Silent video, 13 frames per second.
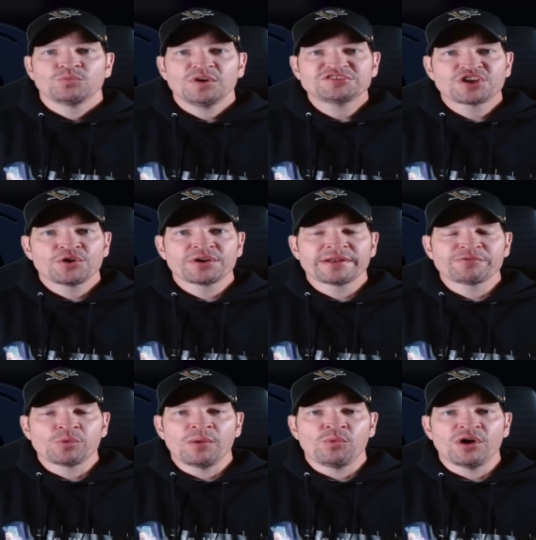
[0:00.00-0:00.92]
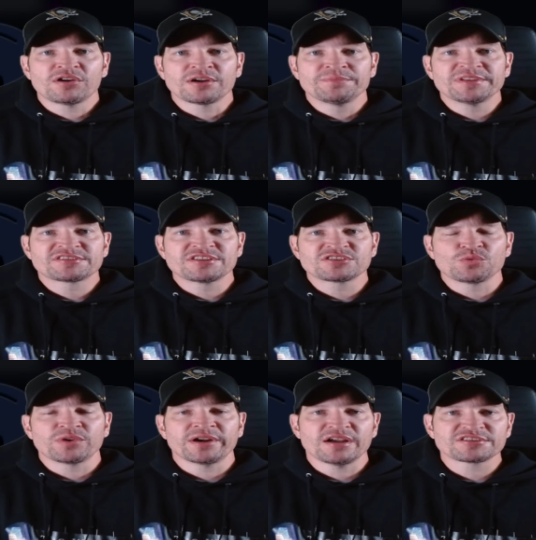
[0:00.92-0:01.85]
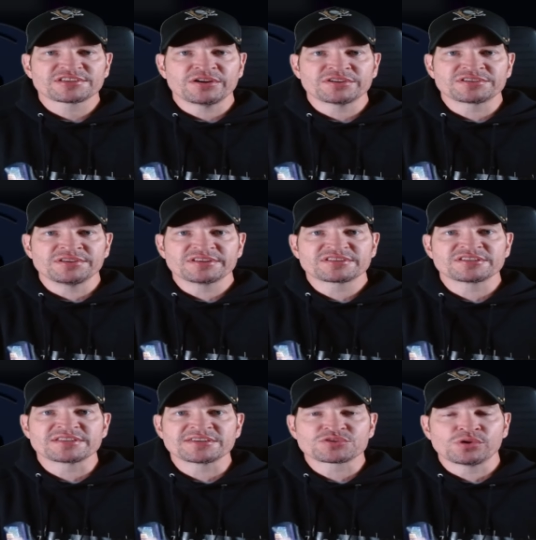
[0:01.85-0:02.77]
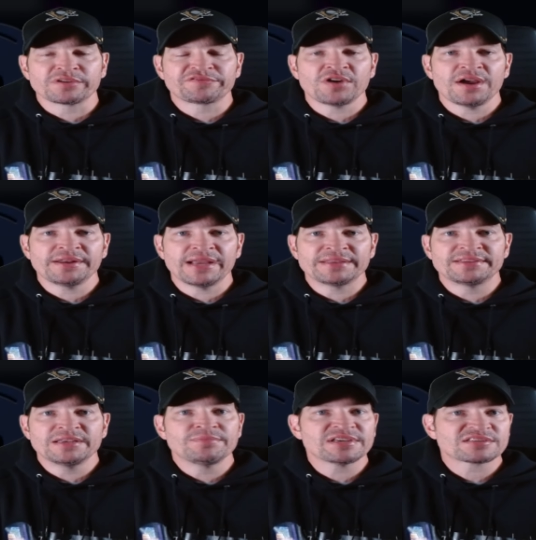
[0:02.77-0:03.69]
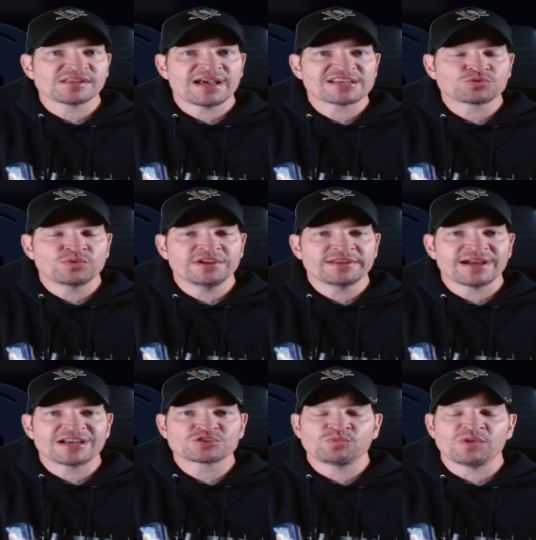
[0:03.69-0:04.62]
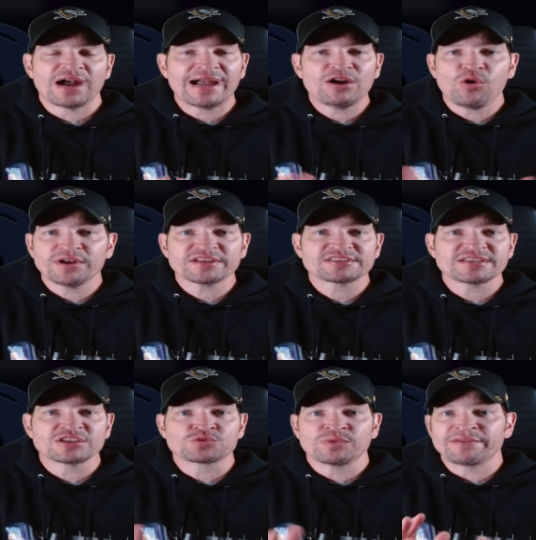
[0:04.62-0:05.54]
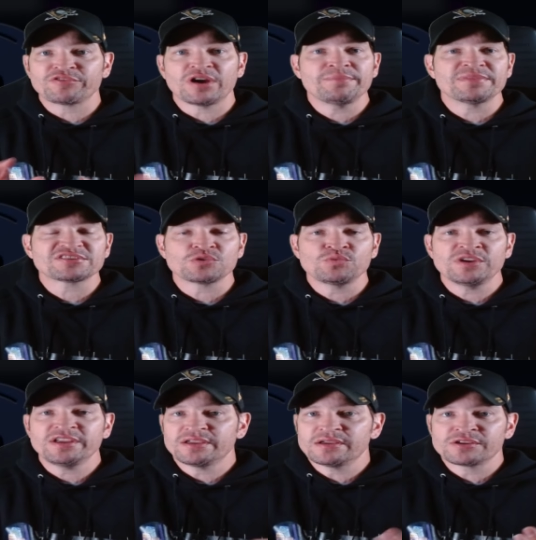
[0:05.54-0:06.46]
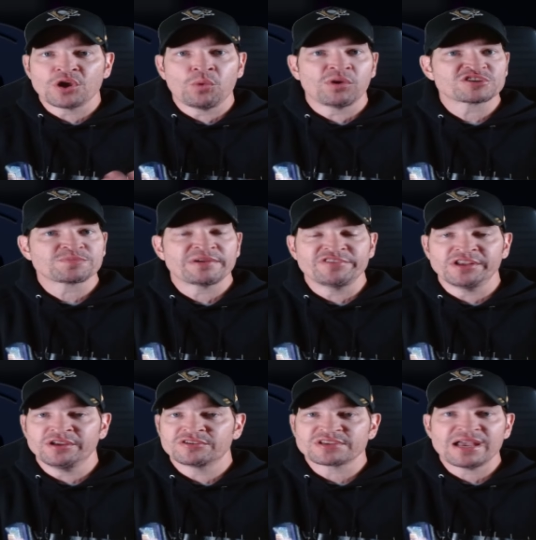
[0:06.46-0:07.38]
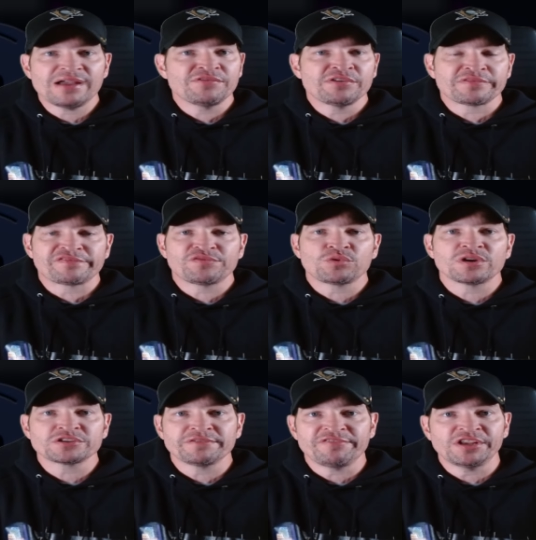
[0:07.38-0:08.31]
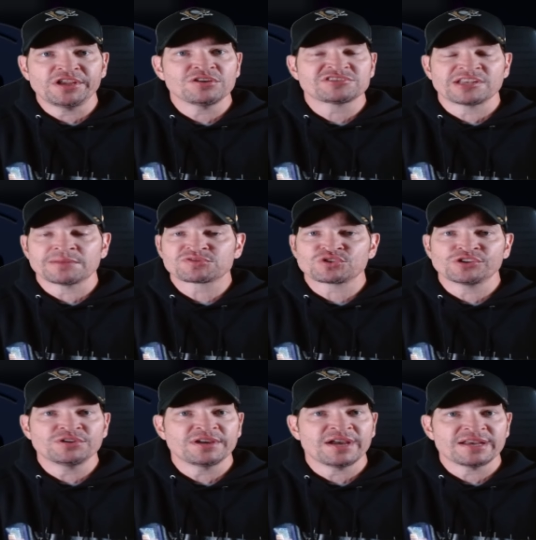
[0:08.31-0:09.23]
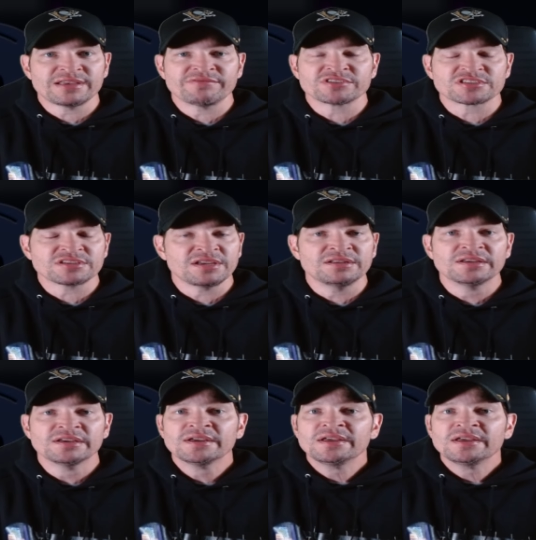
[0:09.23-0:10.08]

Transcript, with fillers: What's going on, everyone? Welcome. This is the Warehouse Series, and this is Discord Friday. I did miss last week, guys. I what I say is, whenever I miss a week, go watch my videos. I have over 400 videos that I'm sure you guys haven't seen,